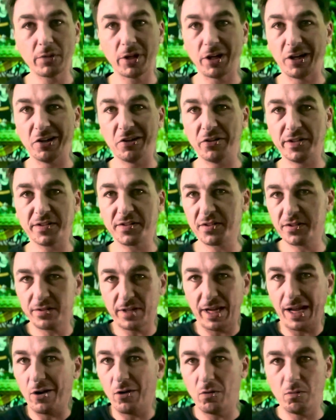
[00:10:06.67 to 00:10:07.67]
You know, that's
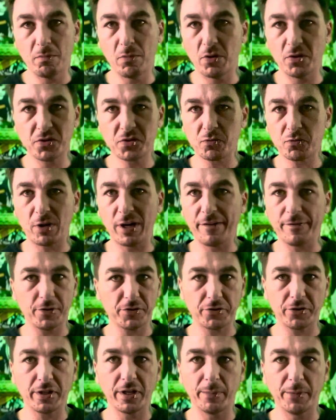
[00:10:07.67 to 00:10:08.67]
how most rifles
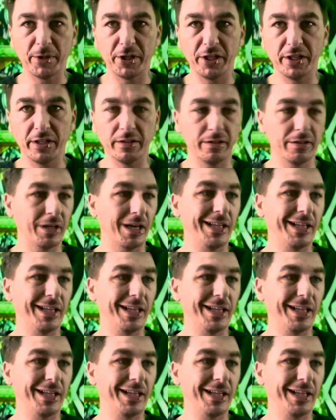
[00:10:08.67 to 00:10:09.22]
are coming in.